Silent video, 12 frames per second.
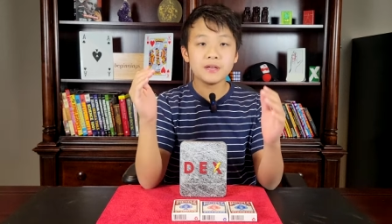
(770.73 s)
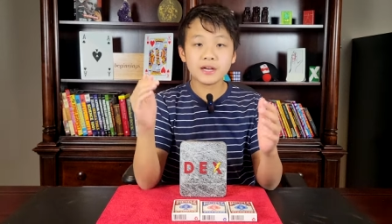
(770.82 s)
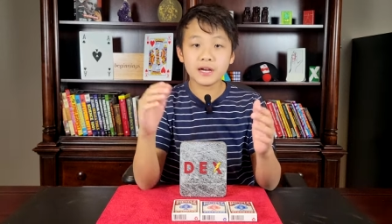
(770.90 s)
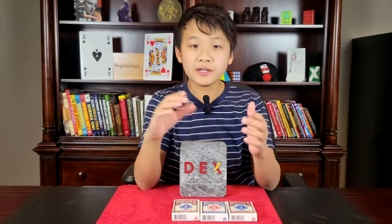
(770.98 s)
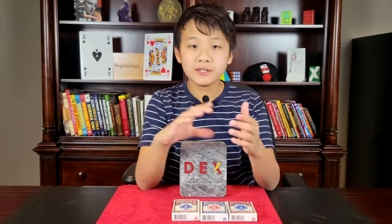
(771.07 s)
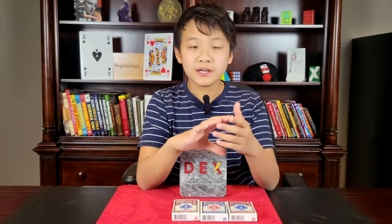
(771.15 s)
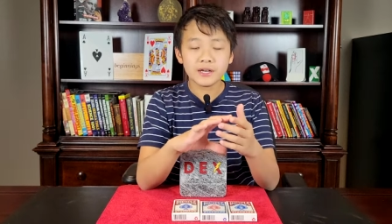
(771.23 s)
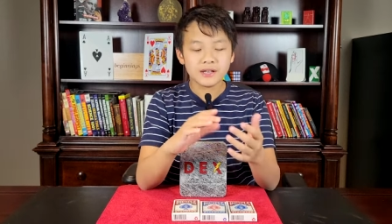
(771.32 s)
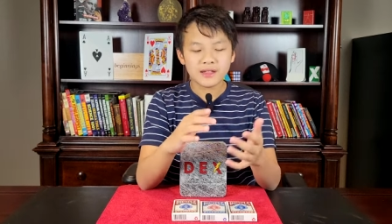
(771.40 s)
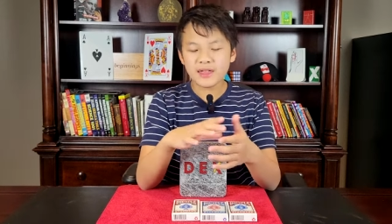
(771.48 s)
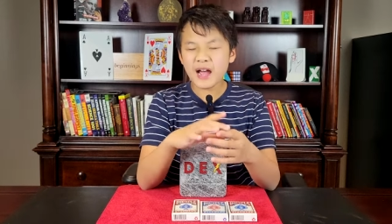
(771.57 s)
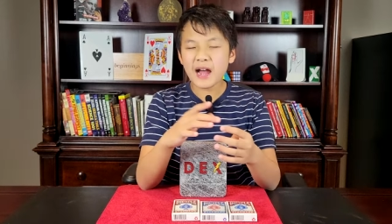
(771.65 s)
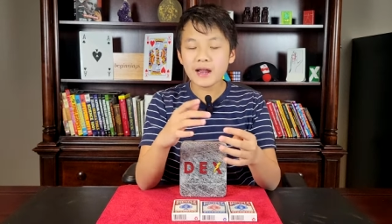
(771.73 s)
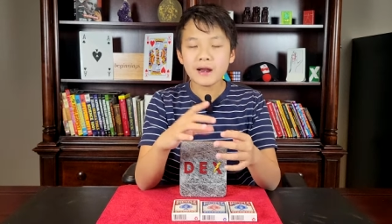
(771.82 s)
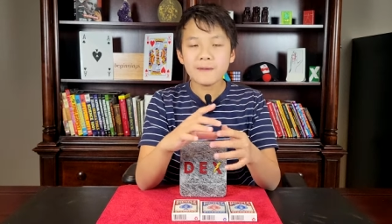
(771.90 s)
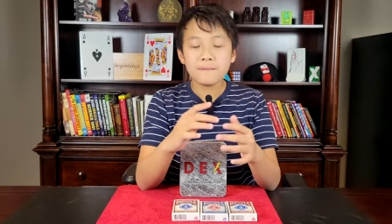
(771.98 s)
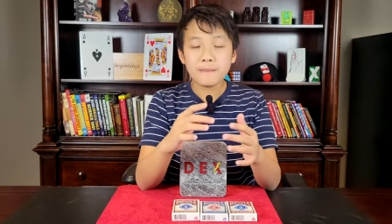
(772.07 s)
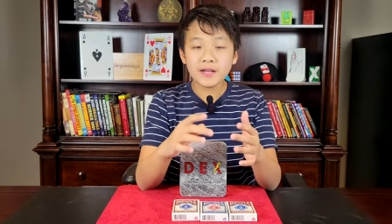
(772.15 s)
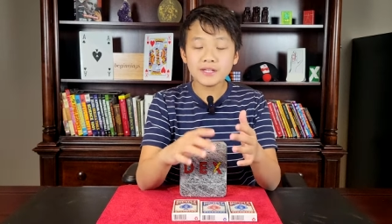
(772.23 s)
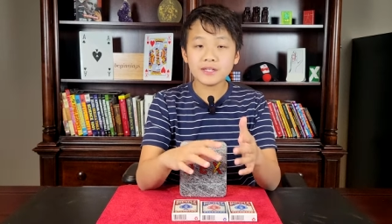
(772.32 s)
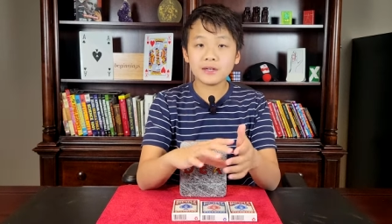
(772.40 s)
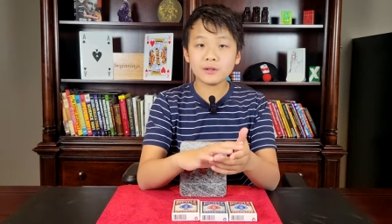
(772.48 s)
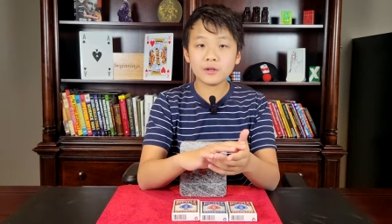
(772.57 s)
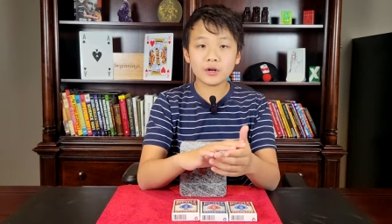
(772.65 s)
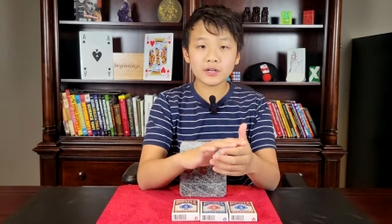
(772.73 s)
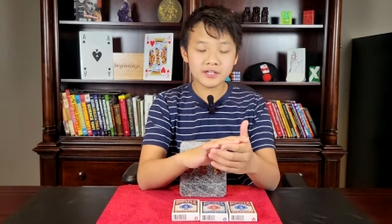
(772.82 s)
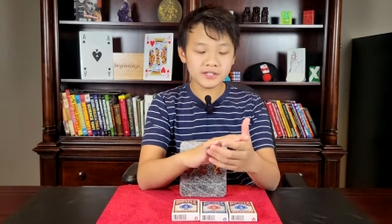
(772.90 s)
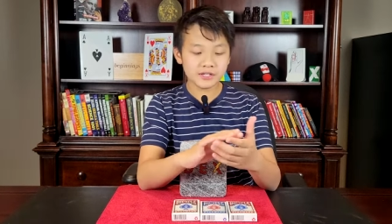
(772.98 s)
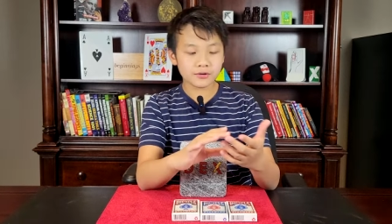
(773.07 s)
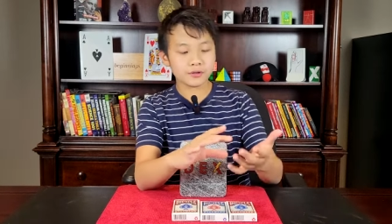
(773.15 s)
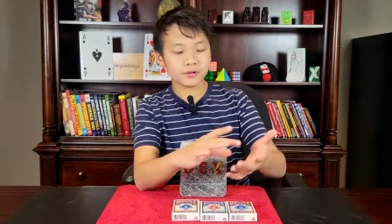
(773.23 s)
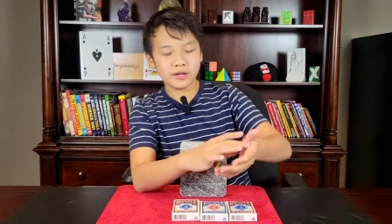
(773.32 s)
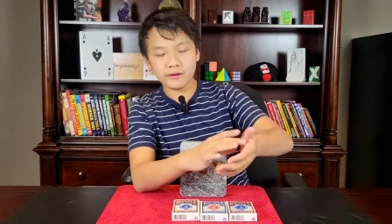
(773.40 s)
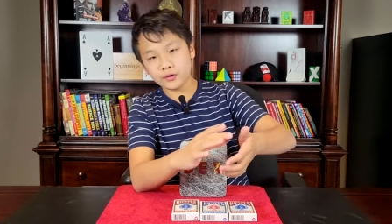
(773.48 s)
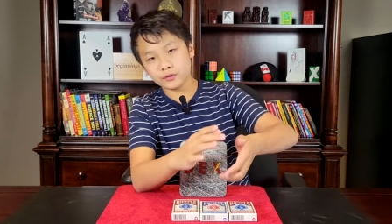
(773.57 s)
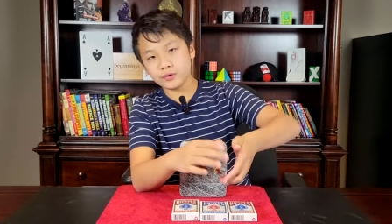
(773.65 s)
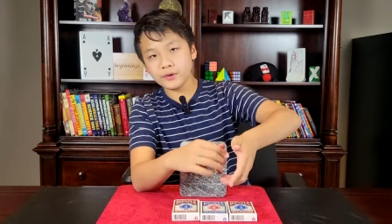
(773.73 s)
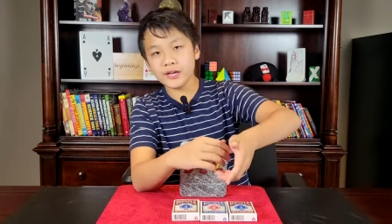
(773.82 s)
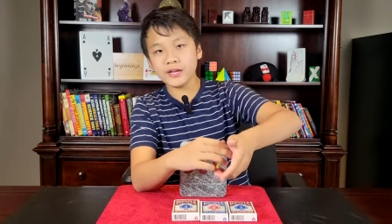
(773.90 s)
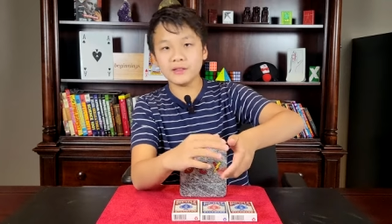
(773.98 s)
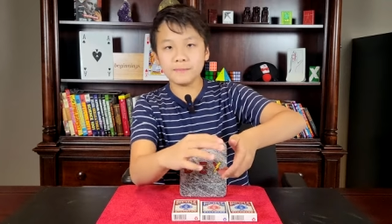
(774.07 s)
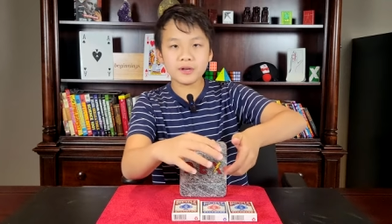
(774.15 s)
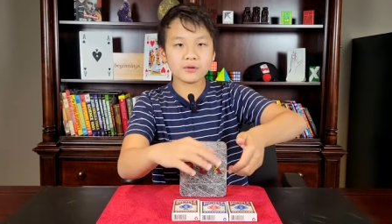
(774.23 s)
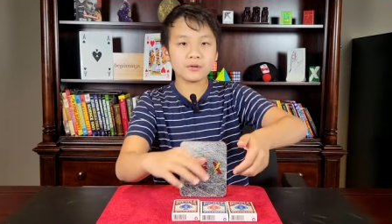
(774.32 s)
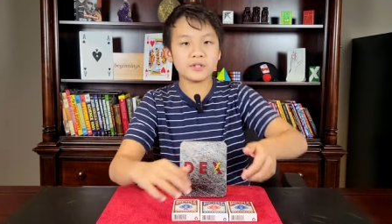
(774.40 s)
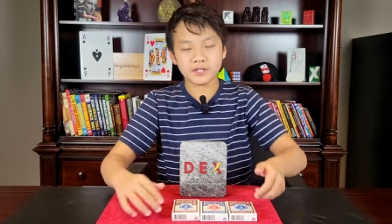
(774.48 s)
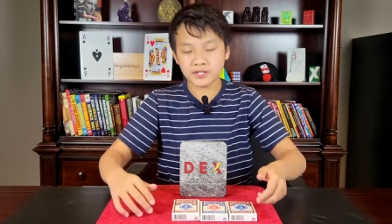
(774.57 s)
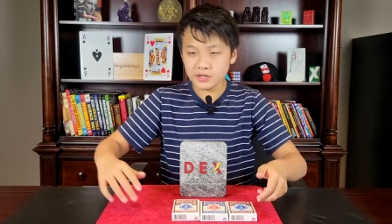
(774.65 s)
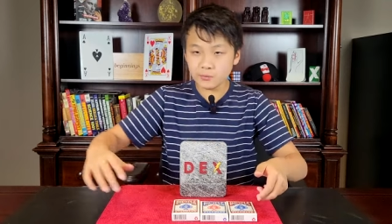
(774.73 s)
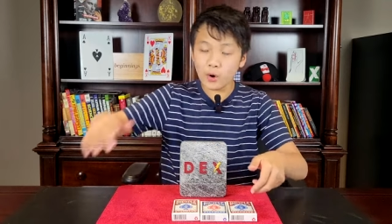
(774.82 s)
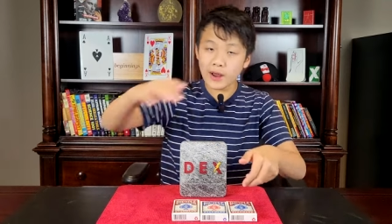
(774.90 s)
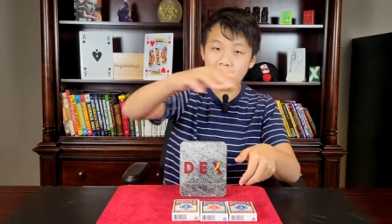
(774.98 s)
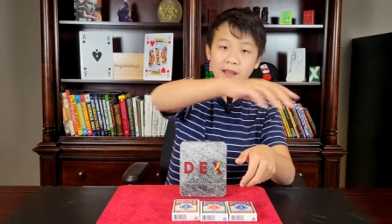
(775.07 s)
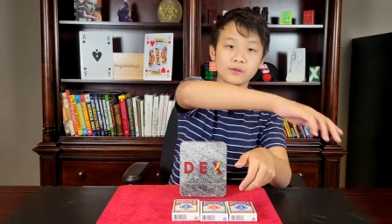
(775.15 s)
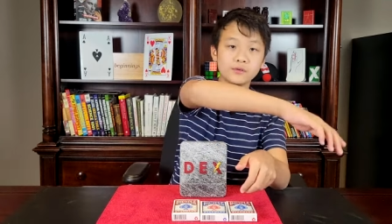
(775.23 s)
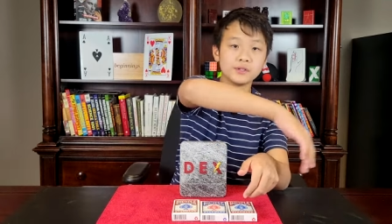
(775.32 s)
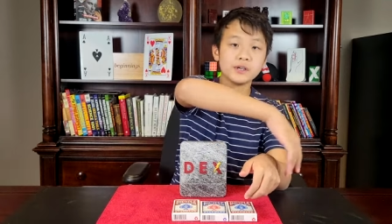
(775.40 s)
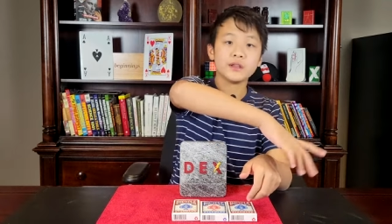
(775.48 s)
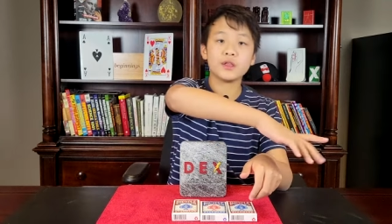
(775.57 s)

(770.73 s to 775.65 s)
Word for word: because that makes it a lot easier if you're doing it in the mirror to see what angles